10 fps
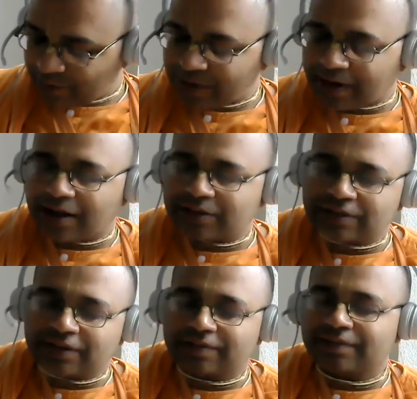If you are
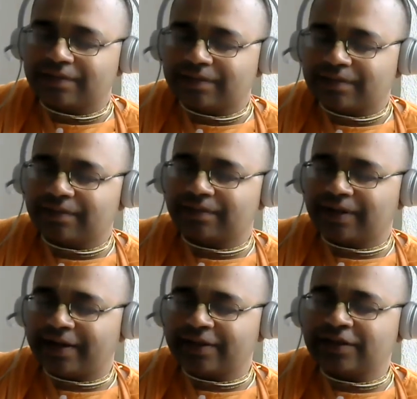asked
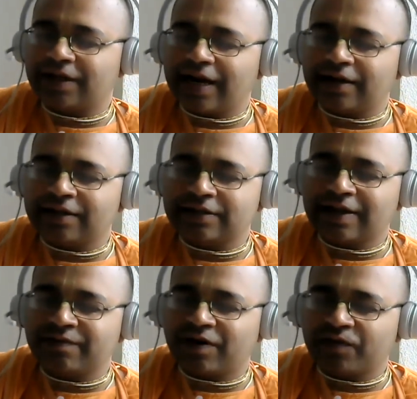that yesterday at this
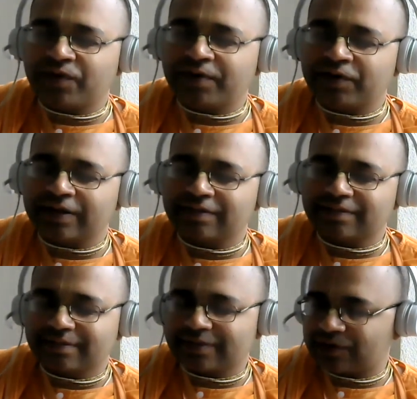time what we were doing,
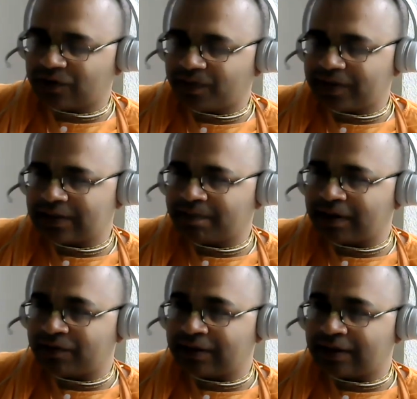so you may say
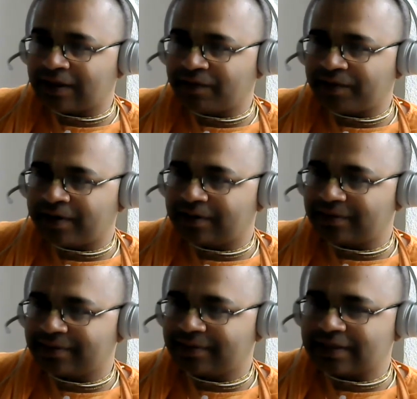Bhagavad Gita we were
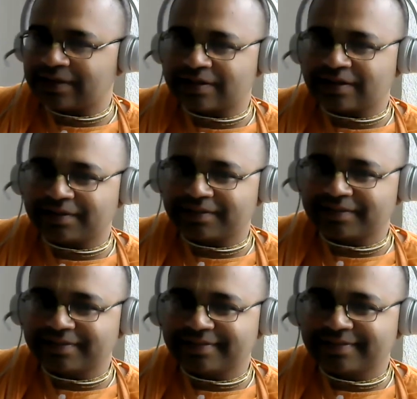discussing.
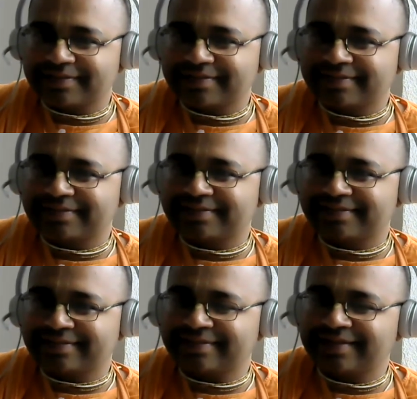
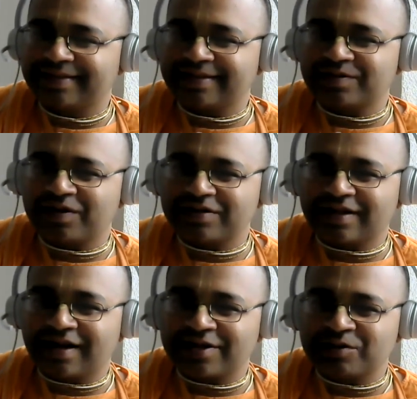Hmm? This was
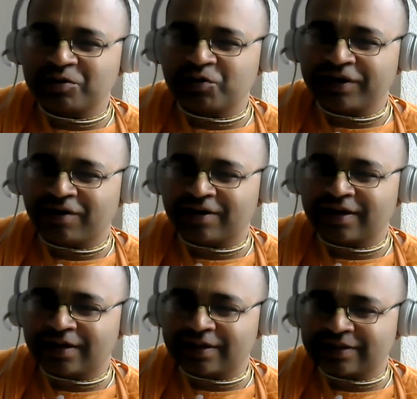the class was going on
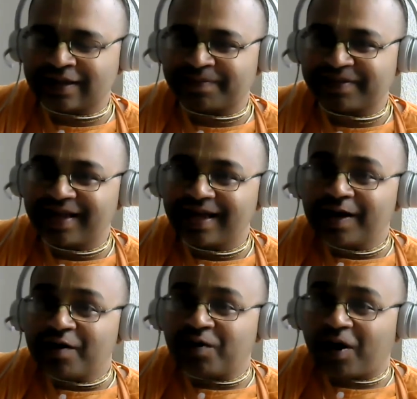at this time.
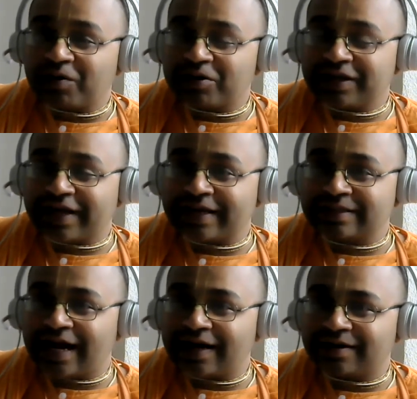What was the
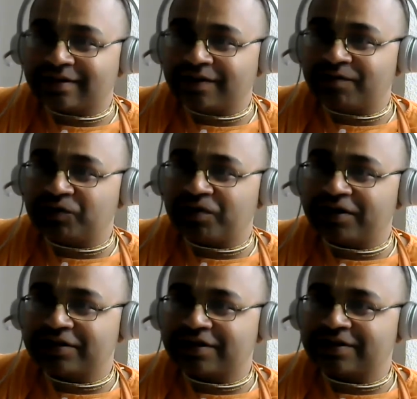exact thing which we are
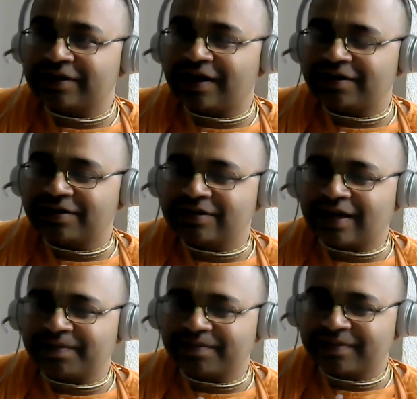discussing at this
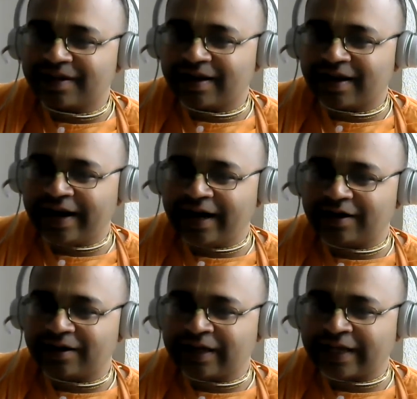time?
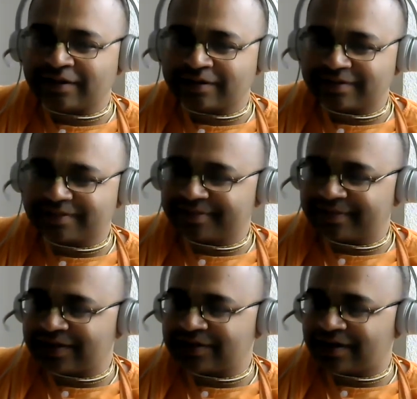8, 10
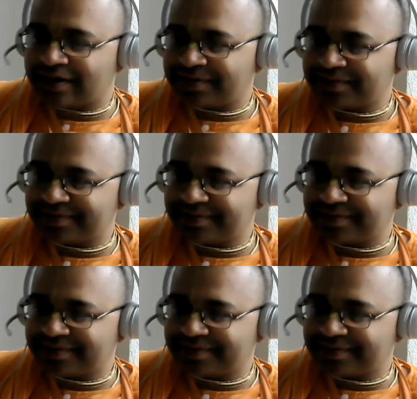yesterday.